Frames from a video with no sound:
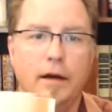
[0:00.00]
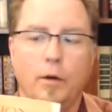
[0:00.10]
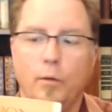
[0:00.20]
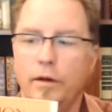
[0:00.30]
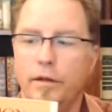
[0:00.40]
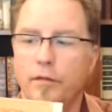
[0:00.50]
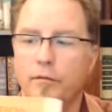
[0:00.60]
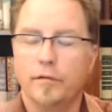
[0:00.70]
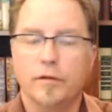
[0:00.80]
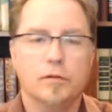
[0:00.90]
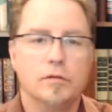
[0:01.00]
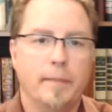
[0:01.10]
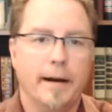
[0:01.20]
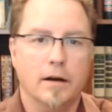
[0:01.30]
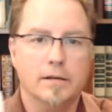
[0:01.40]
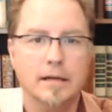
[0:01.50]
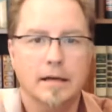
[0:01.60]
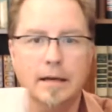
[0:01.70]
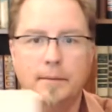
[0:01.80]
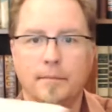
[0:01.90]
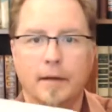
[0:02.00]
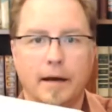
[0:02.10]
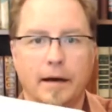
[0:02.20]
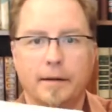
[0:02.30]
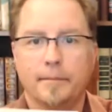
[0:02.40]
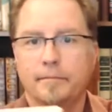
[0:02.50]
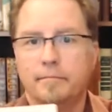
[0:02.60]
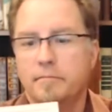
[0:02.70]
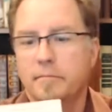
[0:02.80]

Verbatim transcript: with reviews by our team, um,